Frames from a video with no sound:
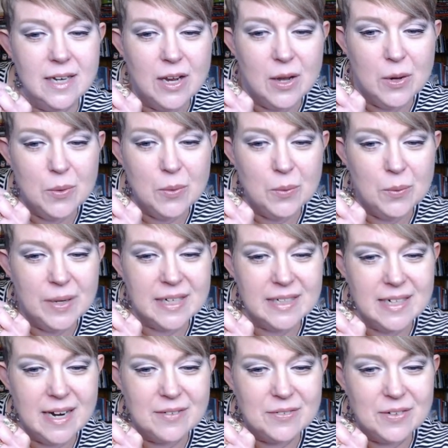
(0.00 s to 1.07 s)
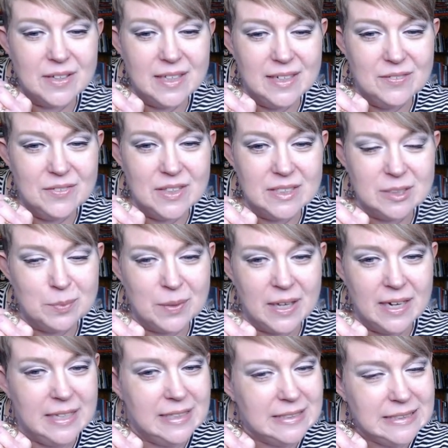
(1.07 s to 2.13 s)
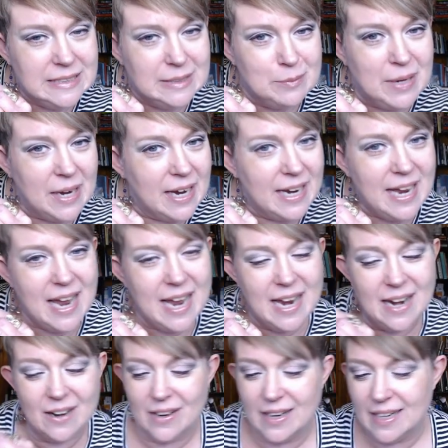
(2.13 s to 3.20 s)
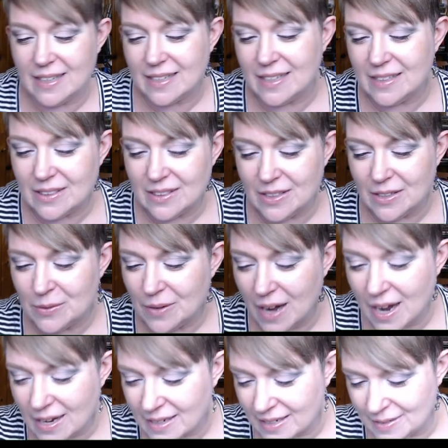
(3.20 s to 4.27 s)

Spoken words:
We Can Never Leave This Place by Eric LaRocca.